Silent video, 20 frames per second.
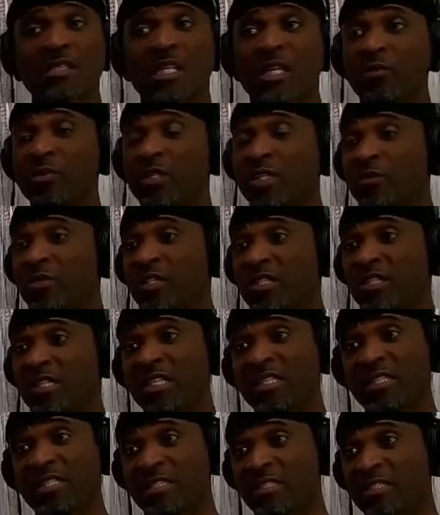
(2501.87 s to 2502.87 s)
It would get
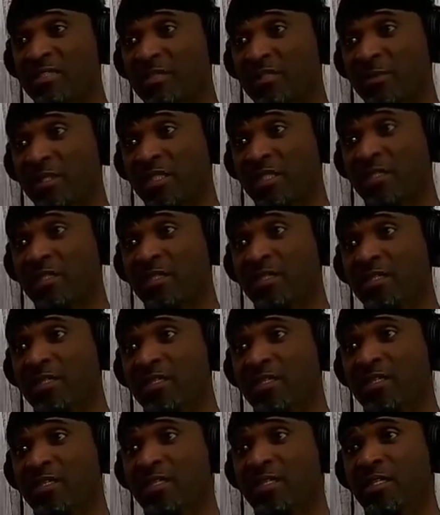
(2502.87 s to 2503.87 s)
redundant to me,
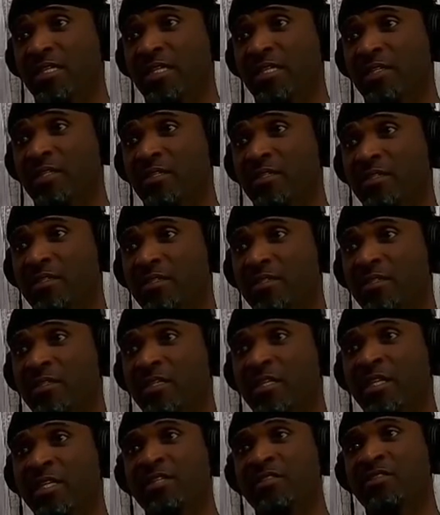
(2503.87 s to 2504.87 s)
like,
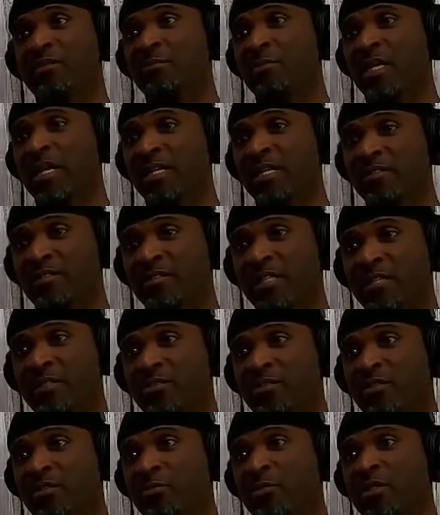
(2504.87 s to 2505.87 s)
"Hey, it's a mindset,
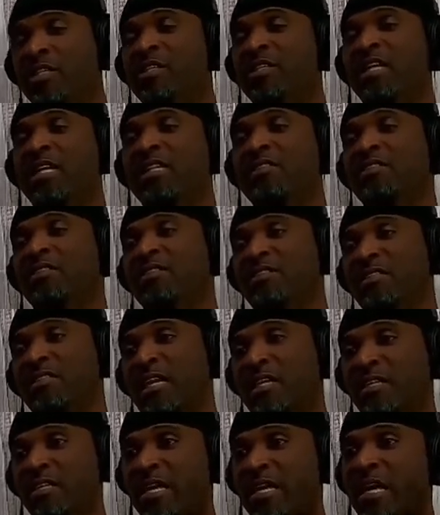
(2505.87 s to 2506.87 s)
gentlemen," and that's
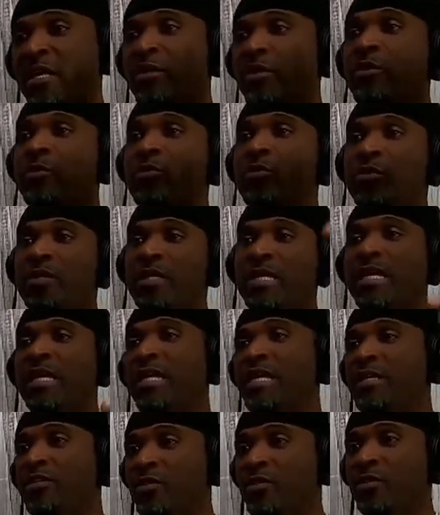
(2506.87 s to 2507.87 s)
exactly how he would
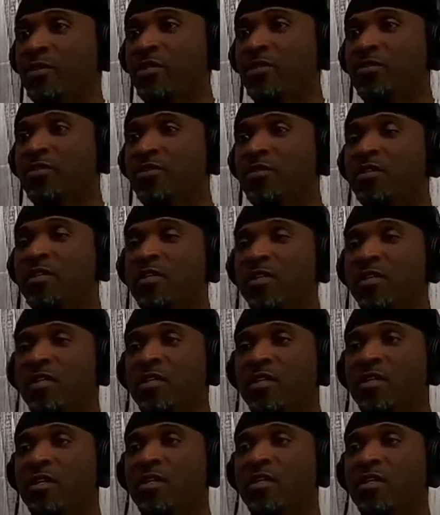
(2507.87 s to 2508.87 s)
relay it to right. us.
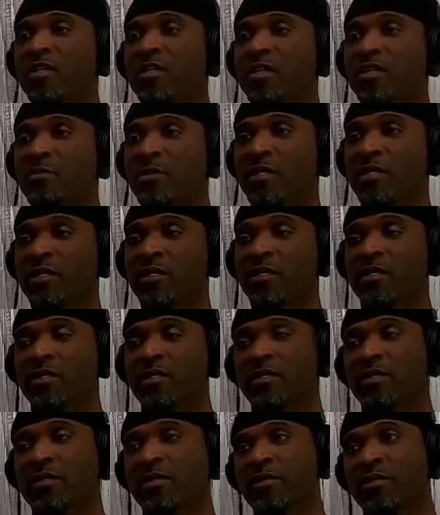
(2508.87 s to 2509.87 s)
And I'm like,
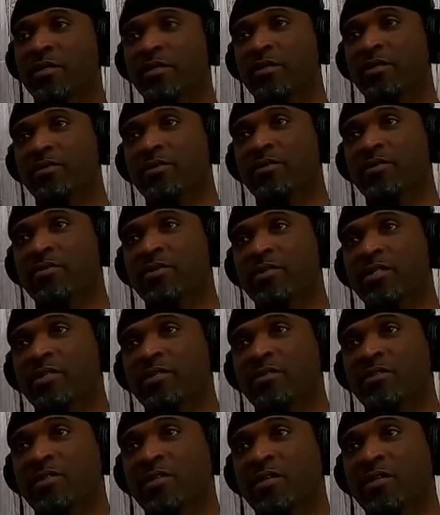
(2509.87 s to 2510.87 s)
here he goes with the
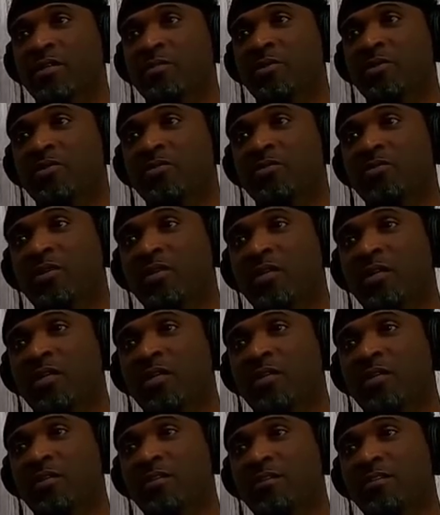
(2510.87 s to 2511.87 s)
same old
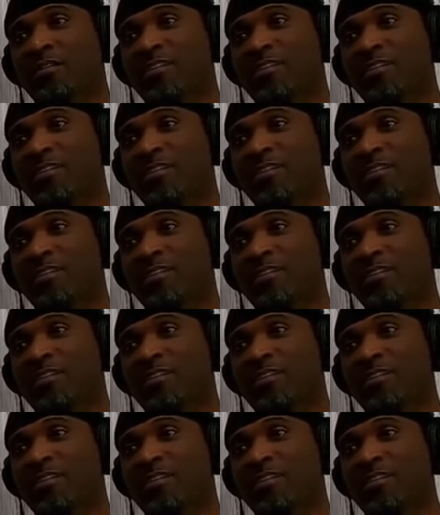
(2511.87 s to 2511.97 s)
thing.